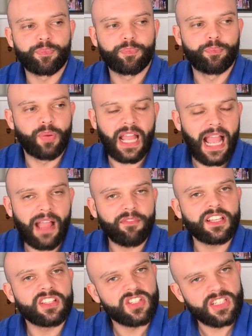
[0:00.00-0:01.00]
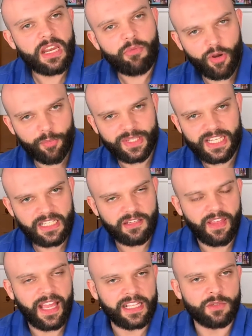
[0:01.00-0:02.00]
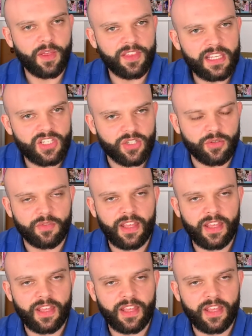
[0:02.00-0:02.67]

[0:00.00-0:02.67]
But having 0% of that is where the issue.